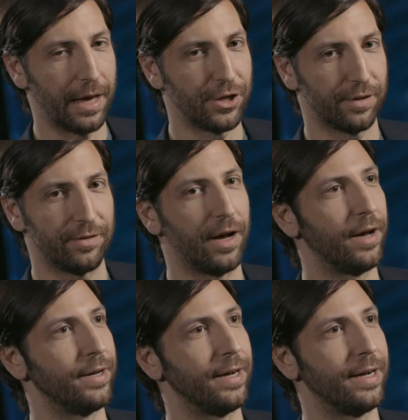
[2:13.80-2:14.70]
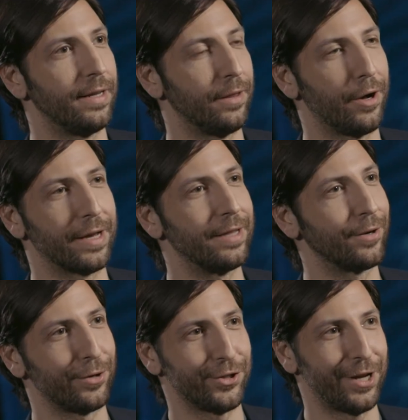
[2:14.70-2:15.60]
I had just done a long
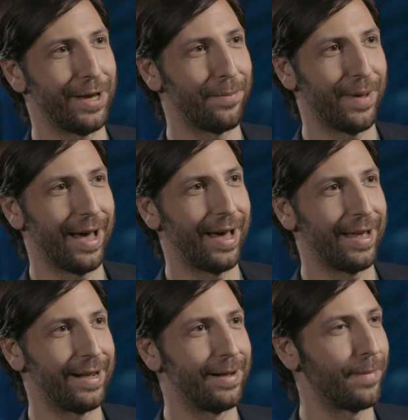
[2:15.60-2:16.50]
internship at uh,